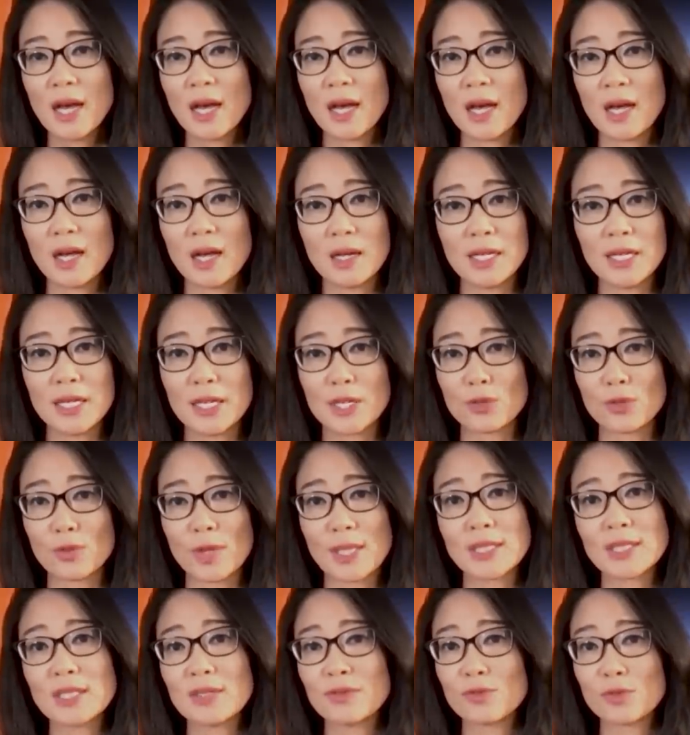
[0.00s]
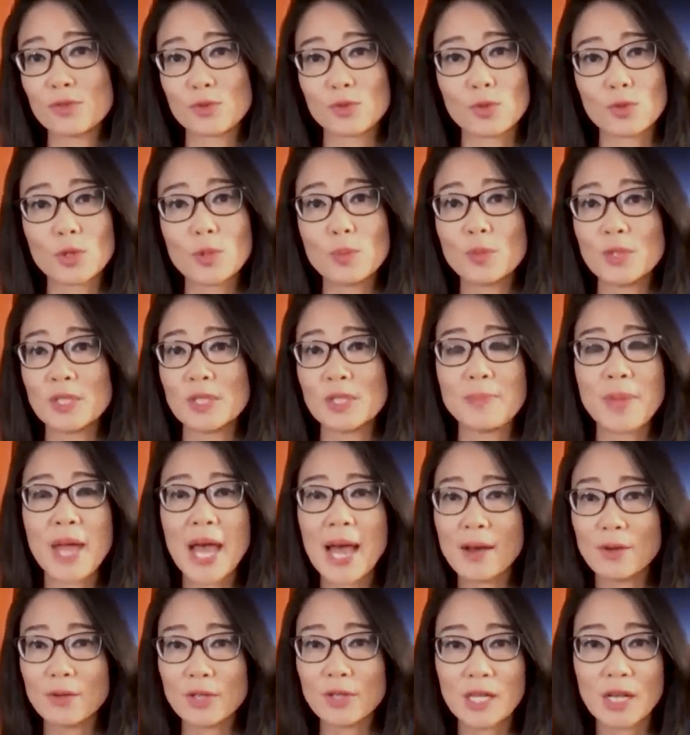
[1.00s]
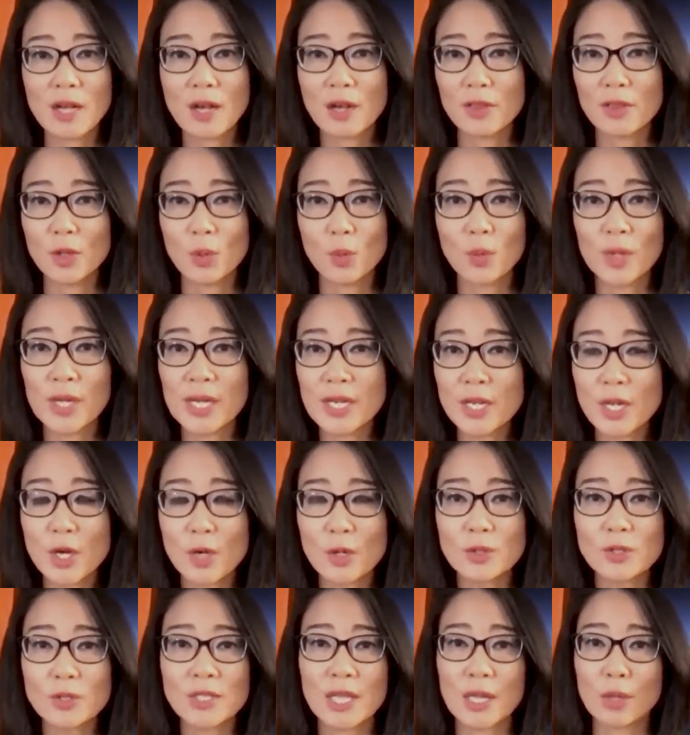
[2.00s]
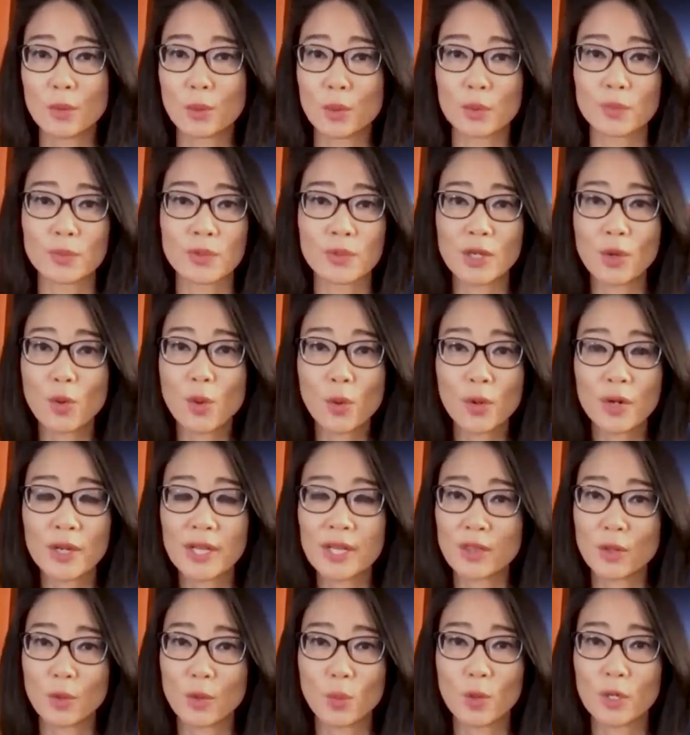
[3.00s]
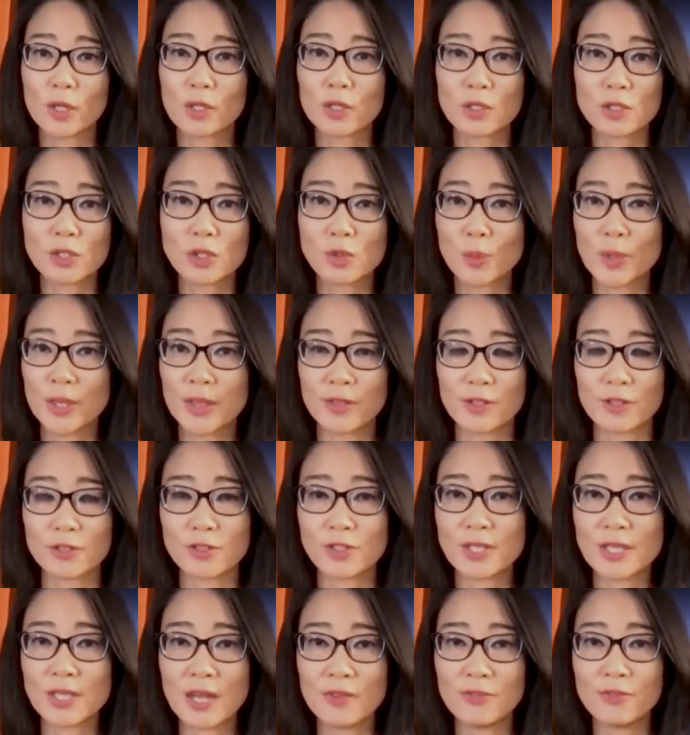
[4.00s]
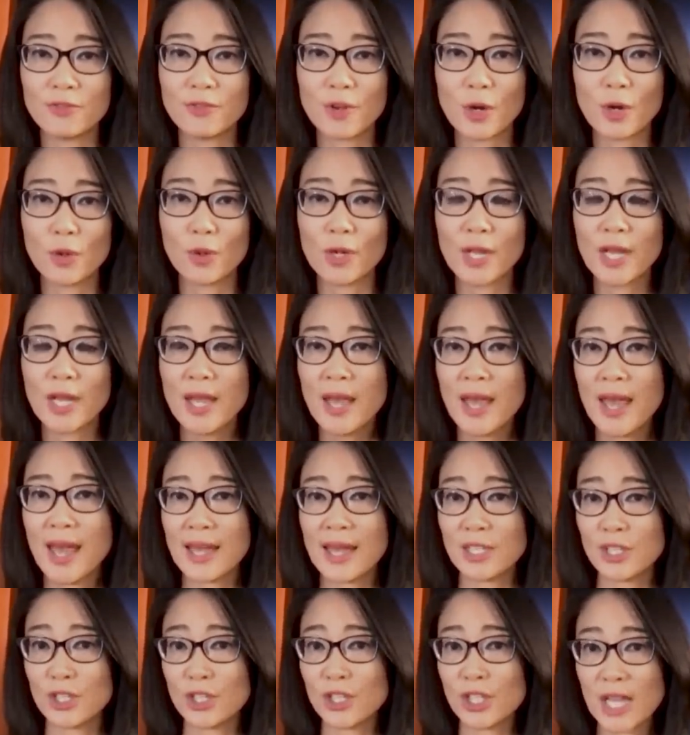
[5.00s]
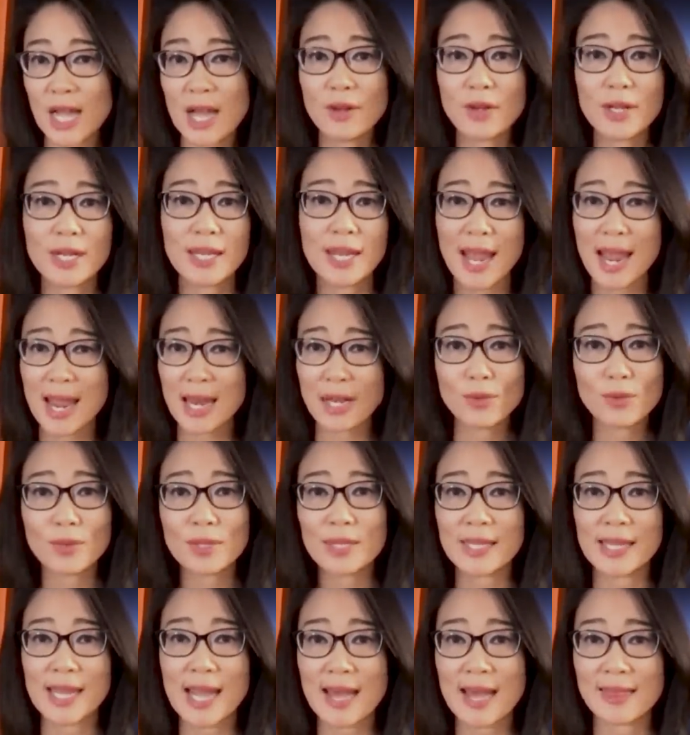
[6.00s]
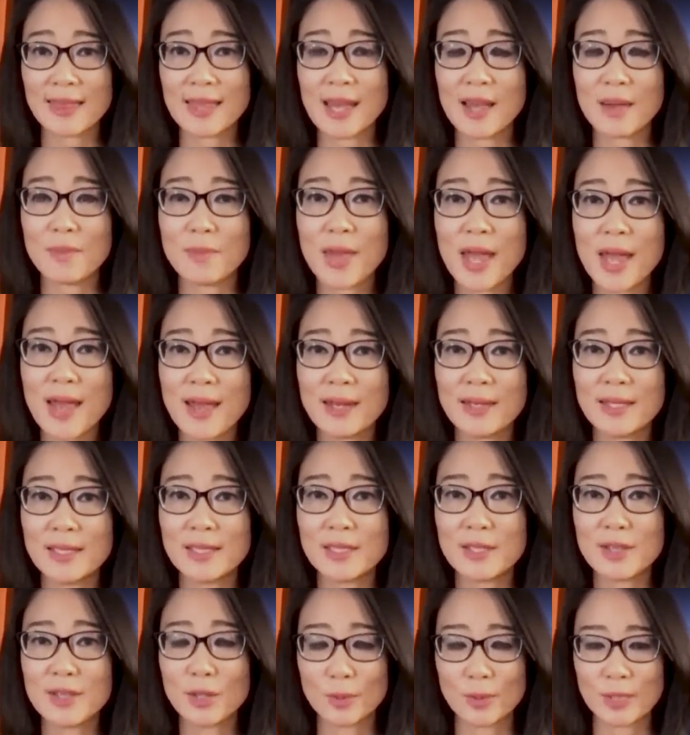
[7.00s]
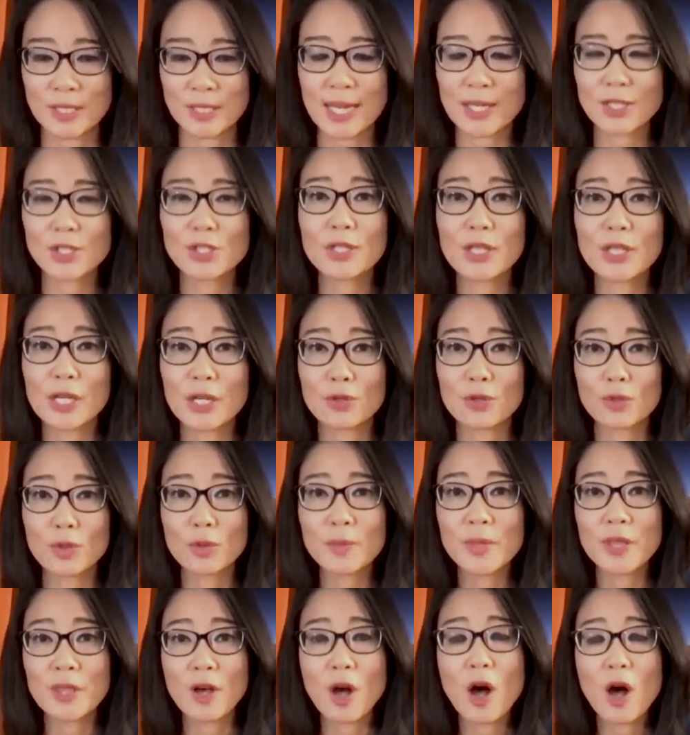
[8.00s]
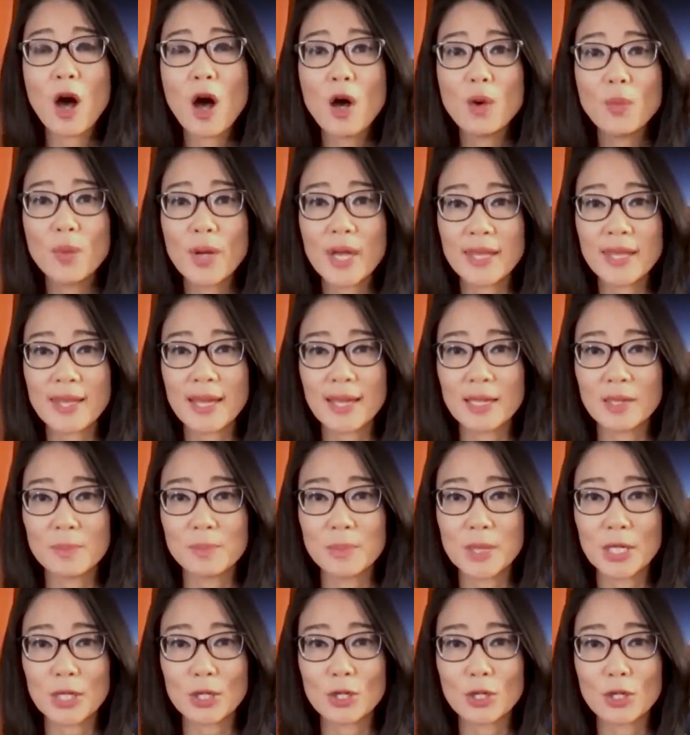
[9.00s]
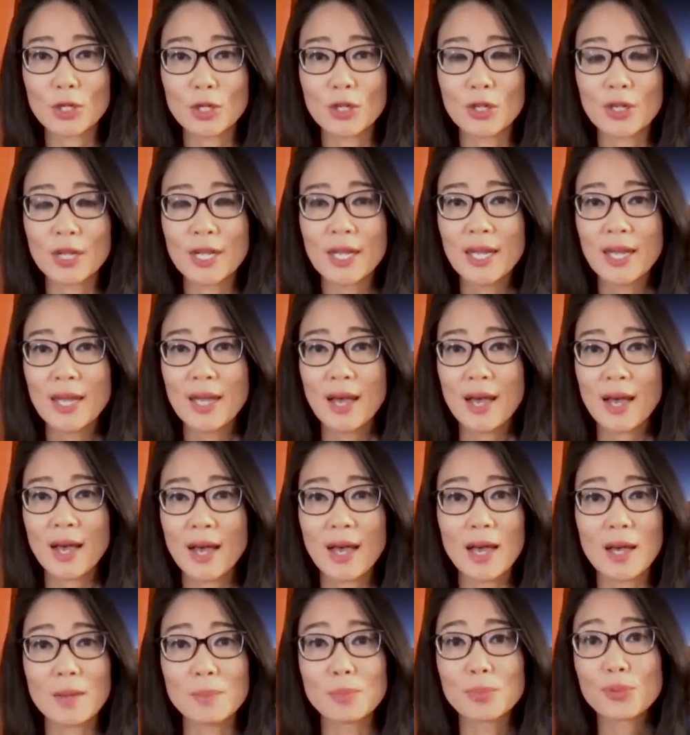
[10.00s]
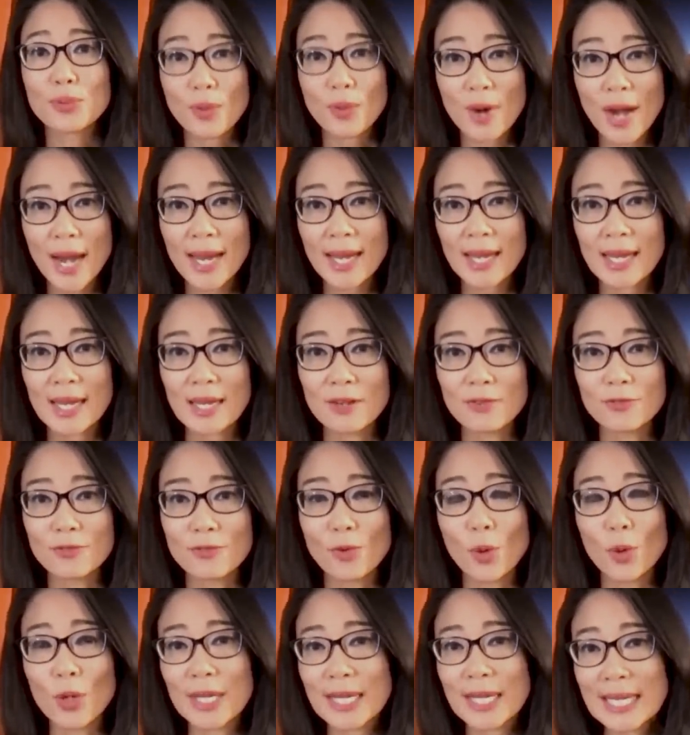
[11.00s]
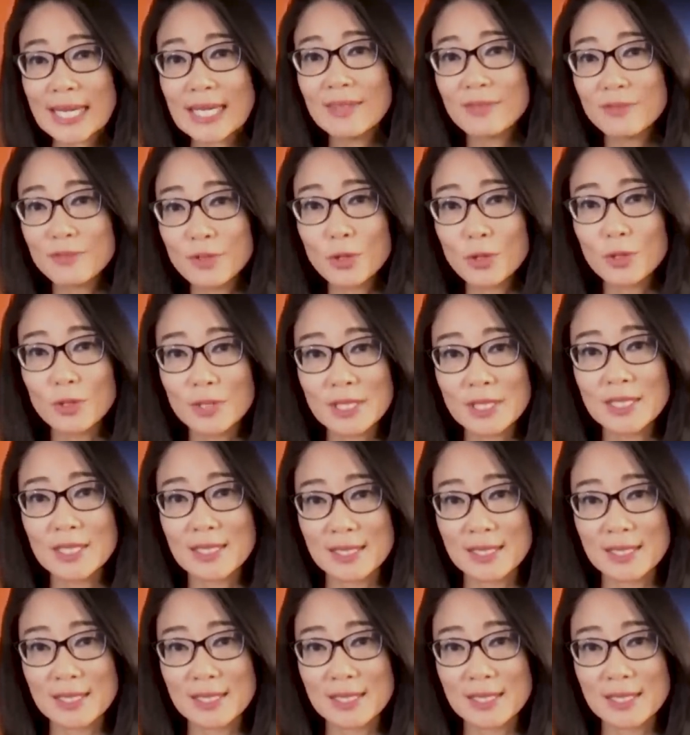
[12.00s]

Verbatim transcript: an aggressive group was pounding on the windows. They were recording the workers with their cell phone and shouting angrily at them. And there was actually a group in the hallway that could be heard praying for evil to